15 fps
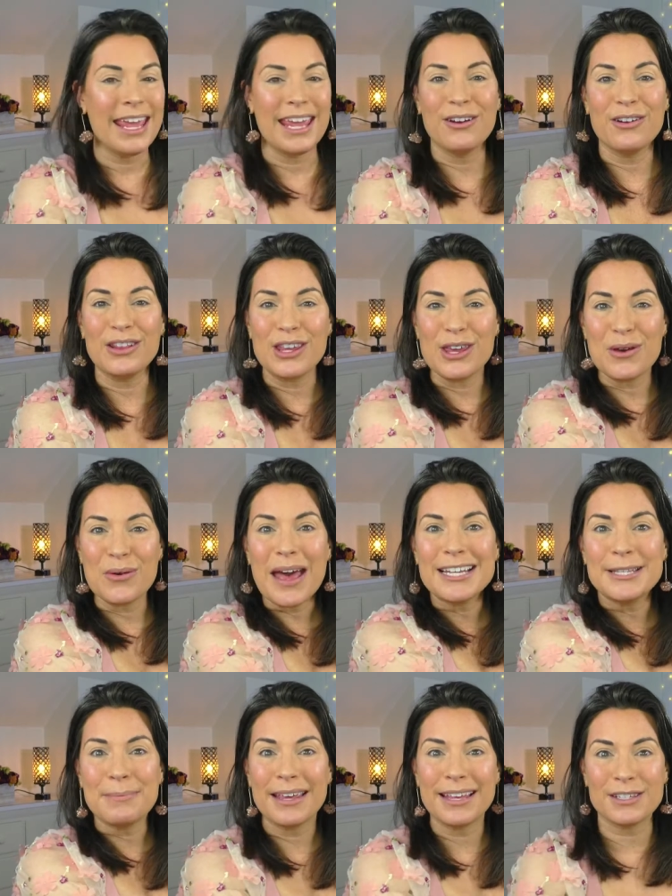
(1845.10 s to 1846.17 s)
here in the
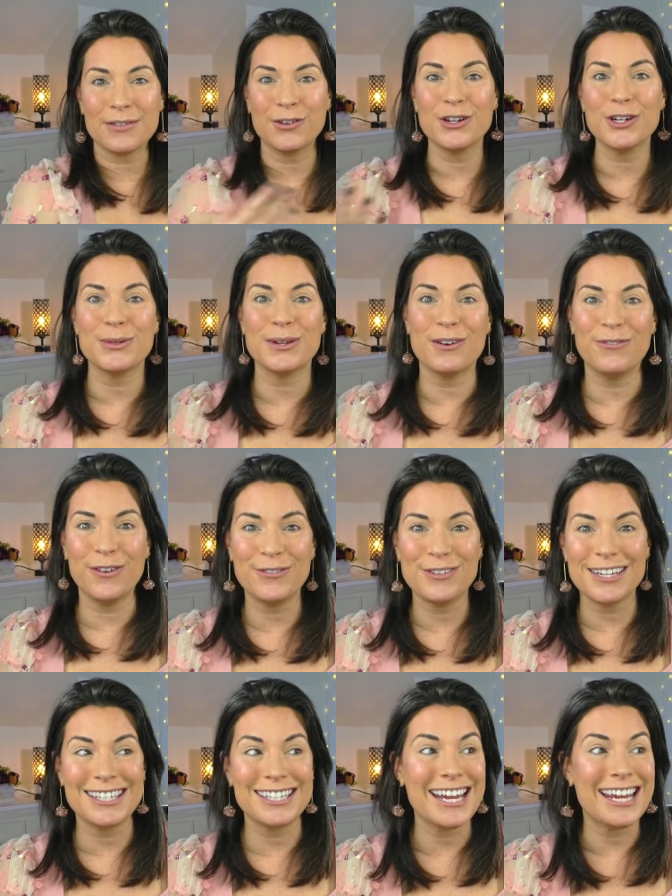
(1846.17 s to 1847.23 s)
US, because of course we have
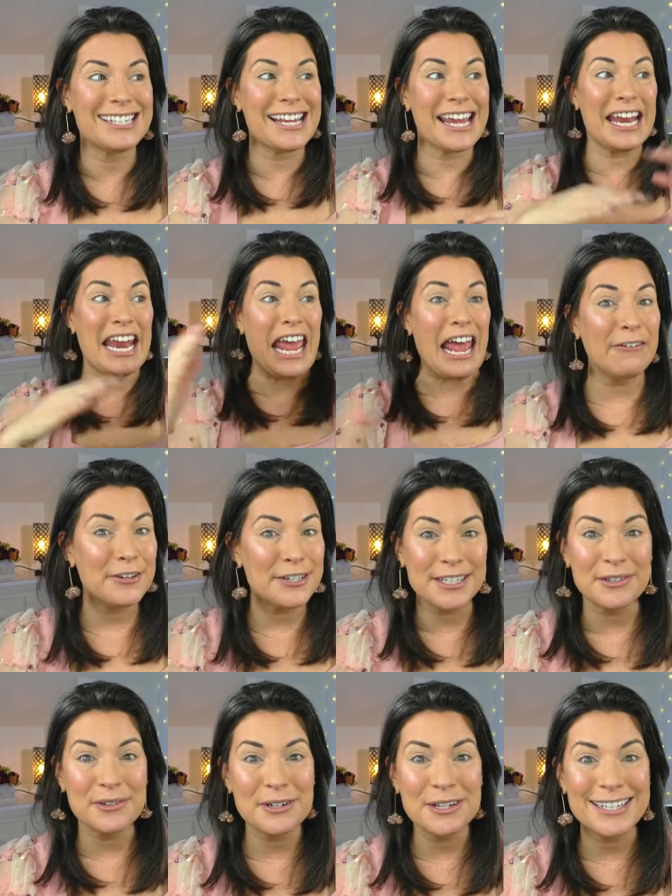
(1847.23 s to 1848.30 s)
50 states and every
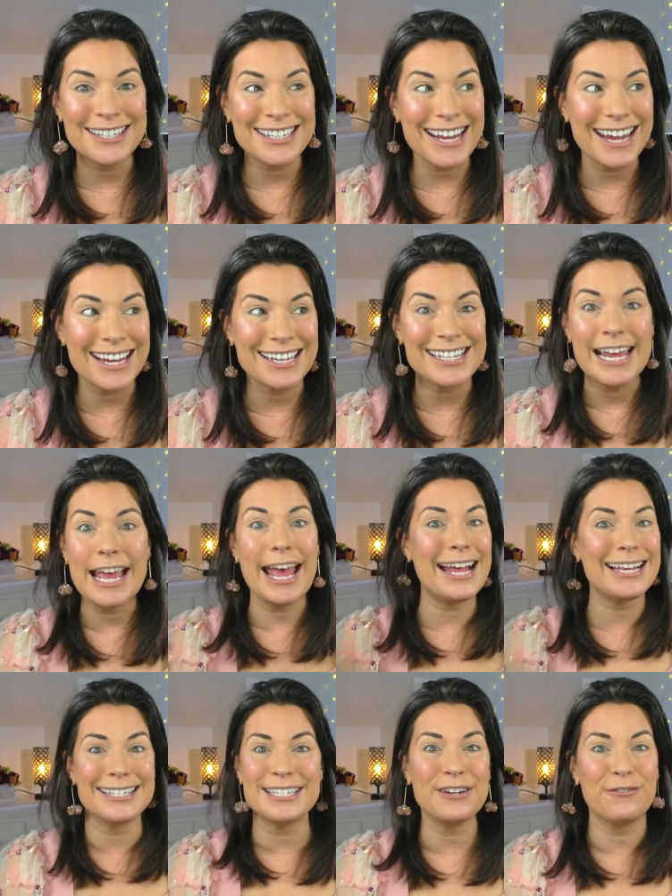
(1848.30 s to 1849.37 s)
single one of the states
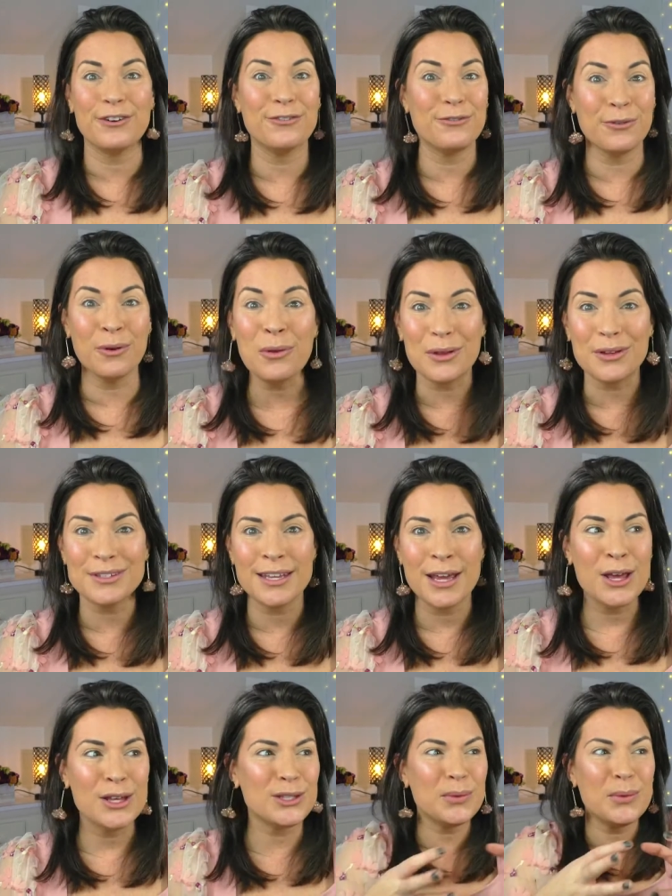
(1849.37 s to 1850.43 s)
has different rules.
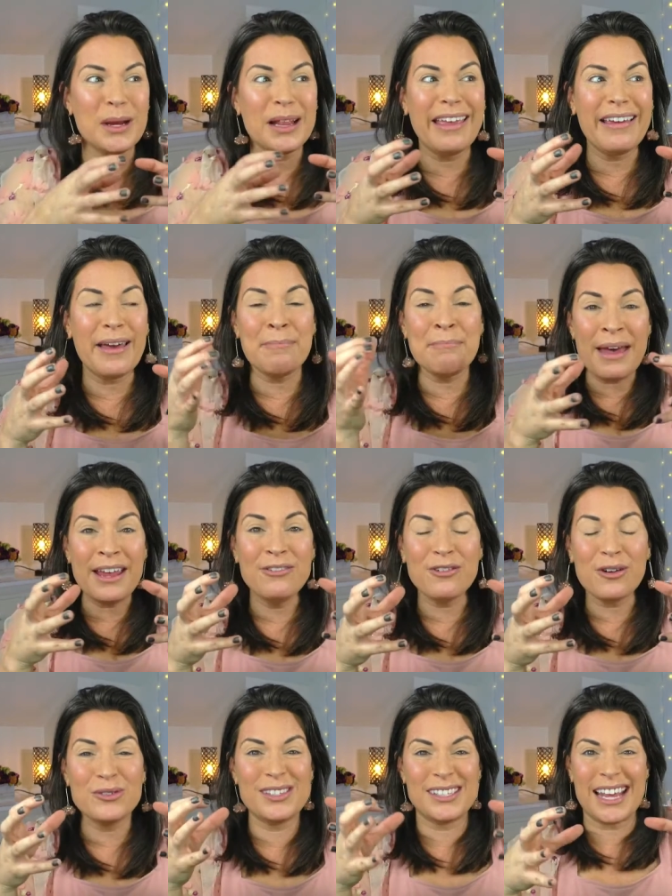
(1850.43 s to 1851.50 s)
So we're like a
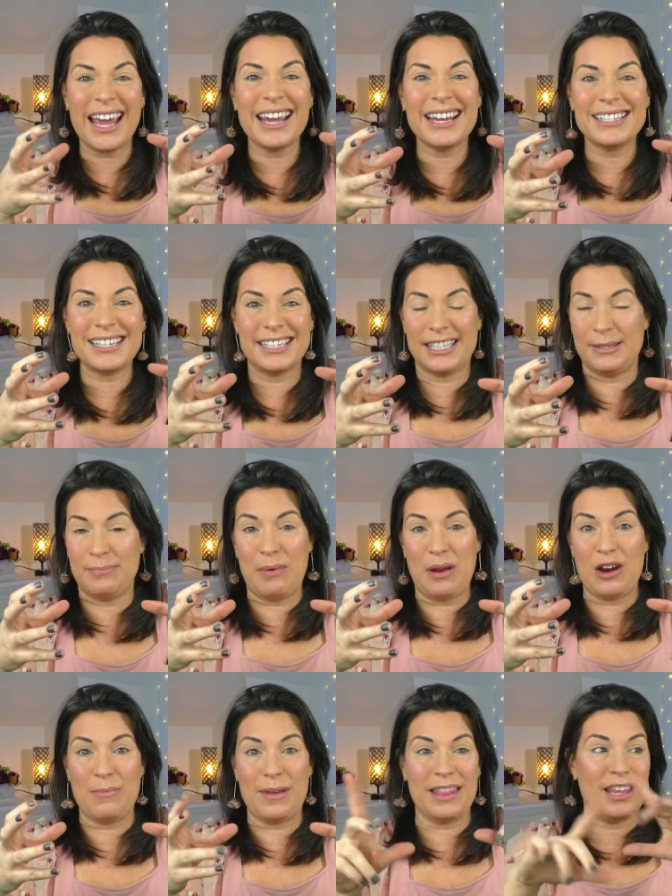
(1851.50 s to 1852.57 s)
micro science
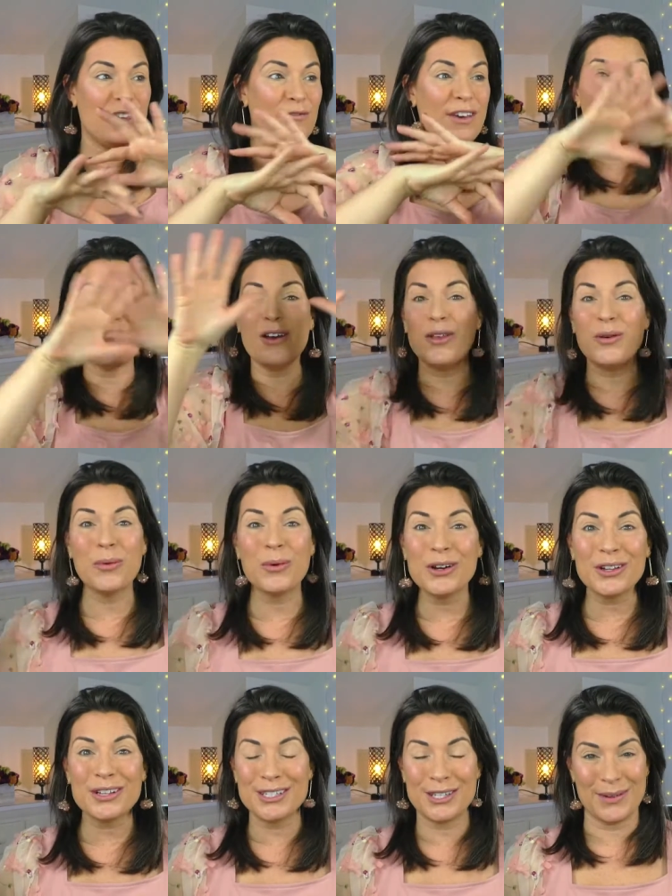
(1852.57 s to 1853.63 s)
experiment. Like you've got all the
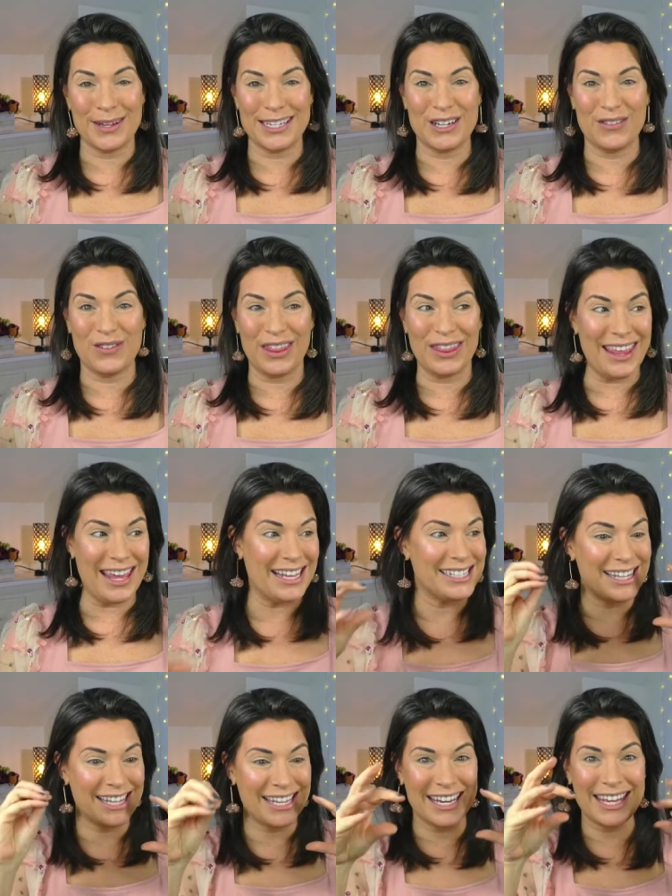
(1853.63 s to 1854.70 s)
world doing different
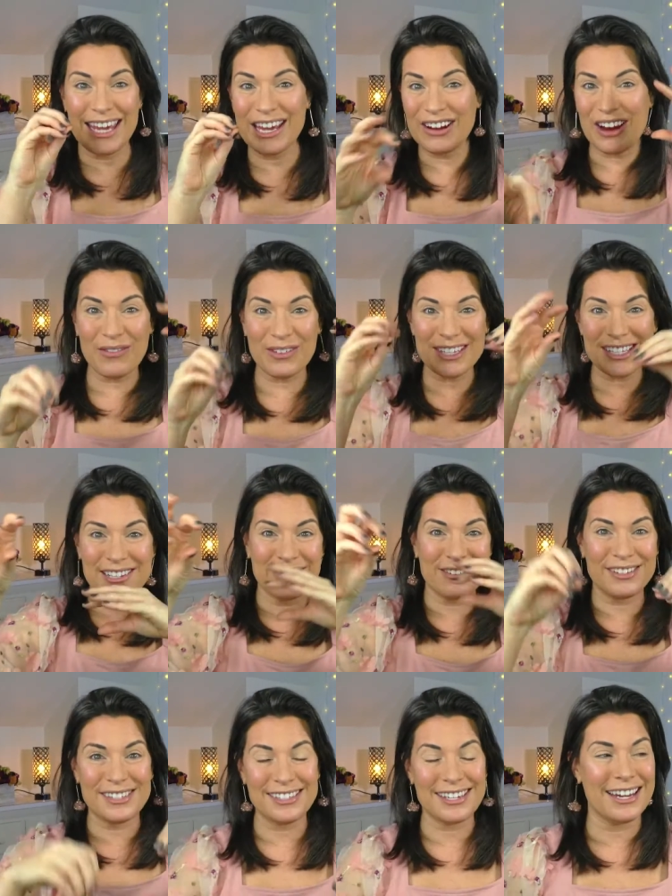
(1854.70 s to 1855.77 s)
things, and then here every single
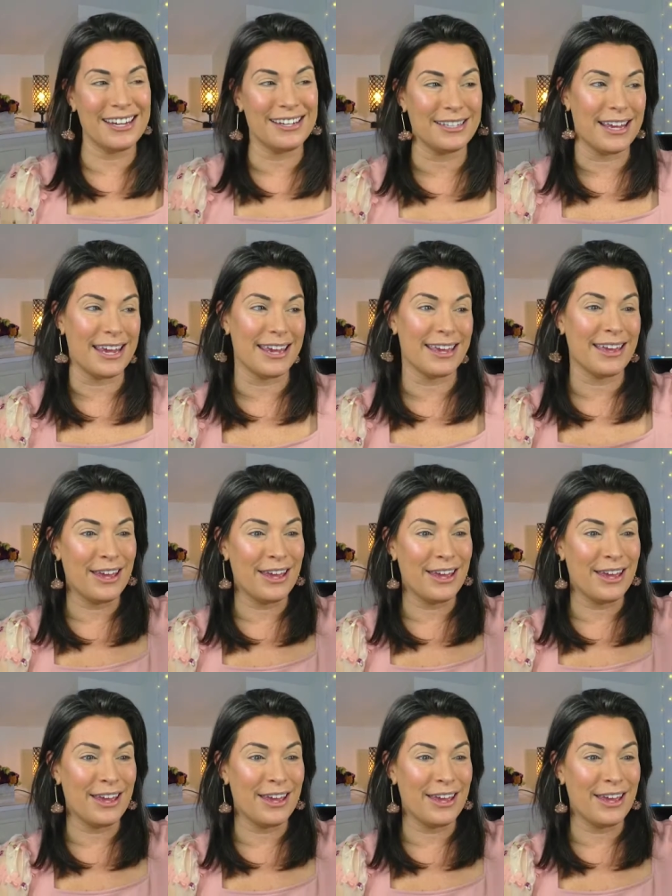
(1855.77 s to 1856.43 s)
state is like,